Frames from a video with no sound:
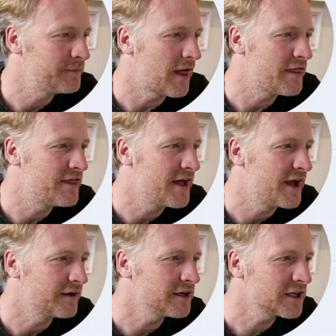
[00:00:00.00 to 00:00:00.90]
there.
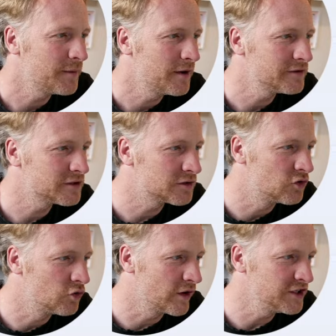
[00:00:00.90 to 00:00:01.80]
I'm going to come over to the
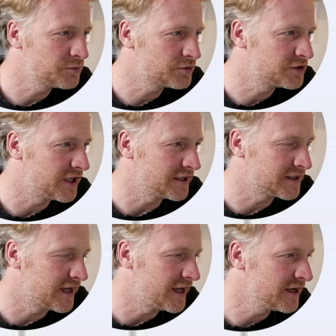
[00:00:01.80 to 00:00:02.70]
race predictor
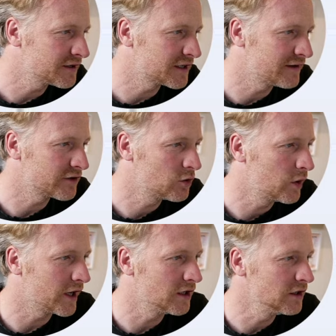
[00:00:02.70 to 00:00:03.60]
here. I'm going to have a
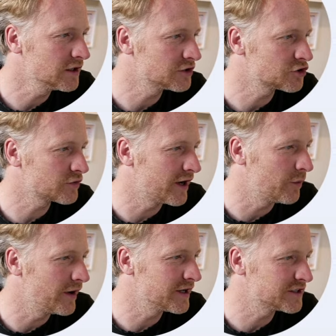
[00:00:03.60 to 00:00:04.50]
quick look, and straight
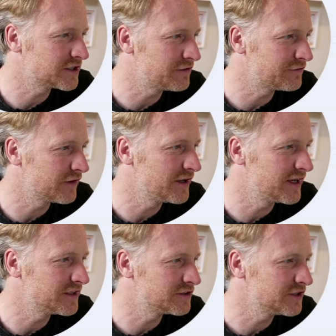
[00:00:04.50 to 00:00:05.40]
away I can see
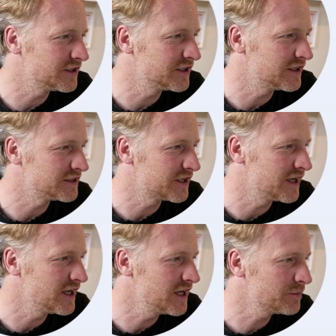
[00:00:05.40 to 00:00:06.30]
Financier is
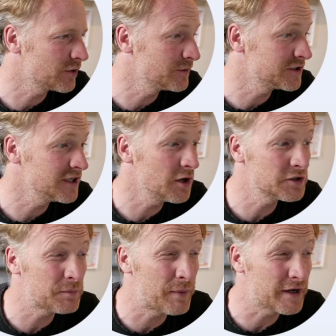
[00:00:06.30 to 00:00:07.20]
here. Prometeo is
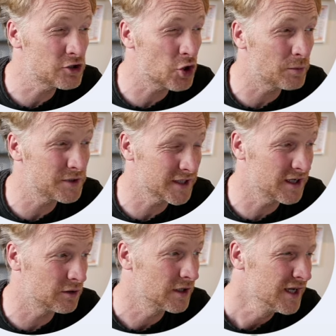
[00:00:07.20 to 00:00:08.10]
a big drop
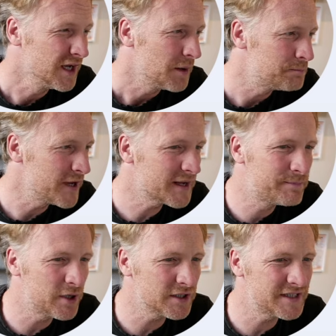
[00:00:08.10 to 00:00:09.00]
down. Big
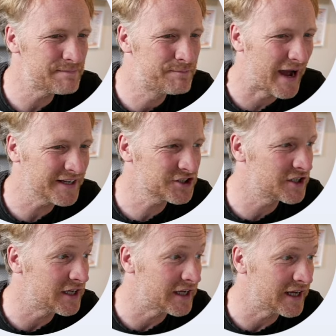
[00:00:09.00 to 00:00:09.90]
Bertie
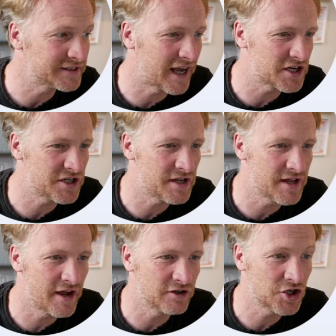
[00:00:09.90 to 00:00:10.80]
Bassi is actually
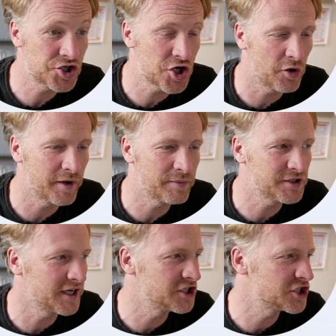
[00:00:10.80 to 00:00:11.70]
there and is showing
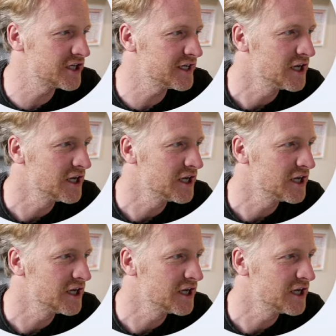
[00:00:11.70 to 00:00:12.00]
potentially